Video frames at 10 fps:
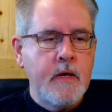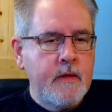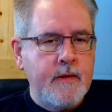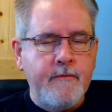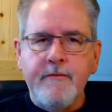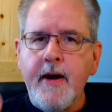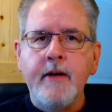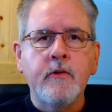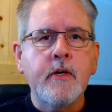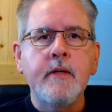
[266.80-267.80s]
the
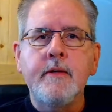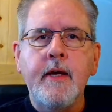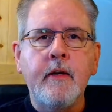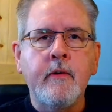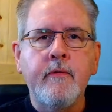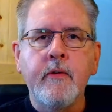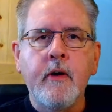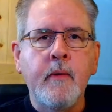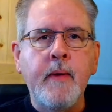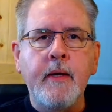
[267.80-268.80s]
final container for
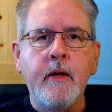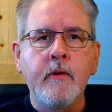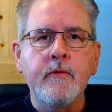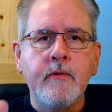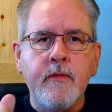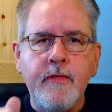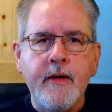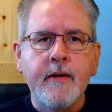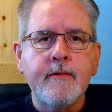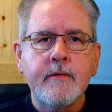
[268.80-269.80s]
all my notes.
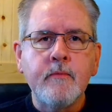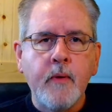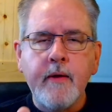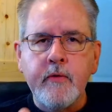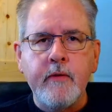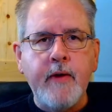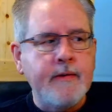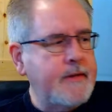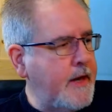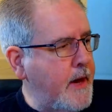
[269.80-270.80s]
This, whatever
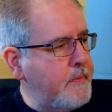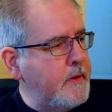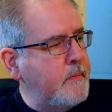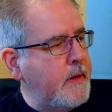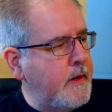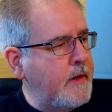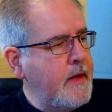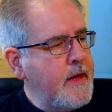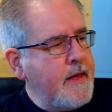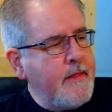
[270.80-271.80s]
device it happened to be,
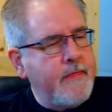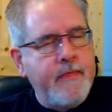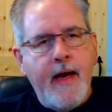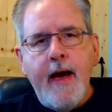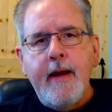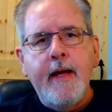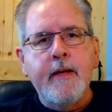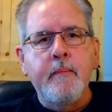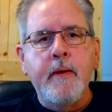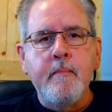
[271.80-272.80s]
that had
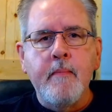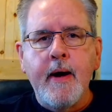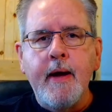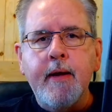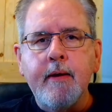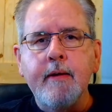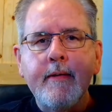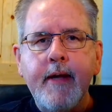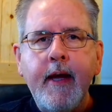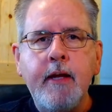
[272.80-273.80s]
to be my
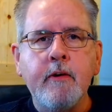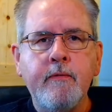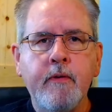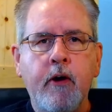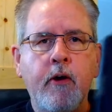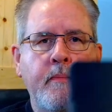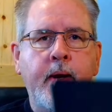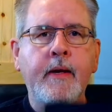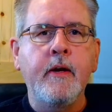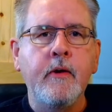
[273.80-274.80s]
container for all
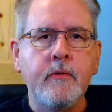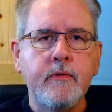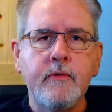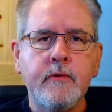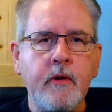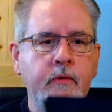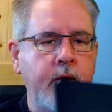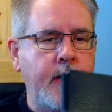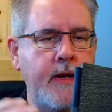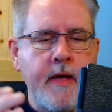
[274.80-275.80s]
my notes so
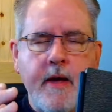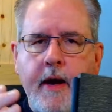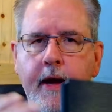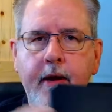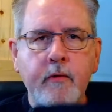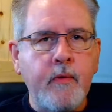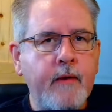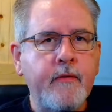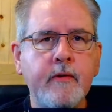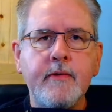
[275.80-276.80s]
that I could
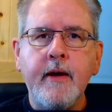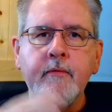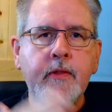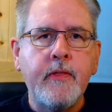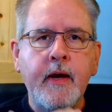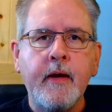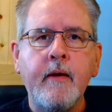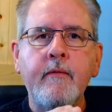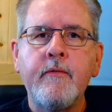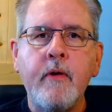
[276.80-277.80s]
reference everything
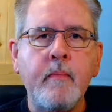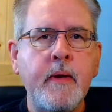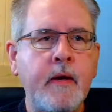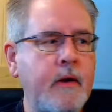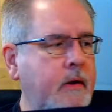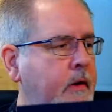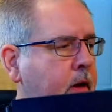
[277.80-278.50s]
from here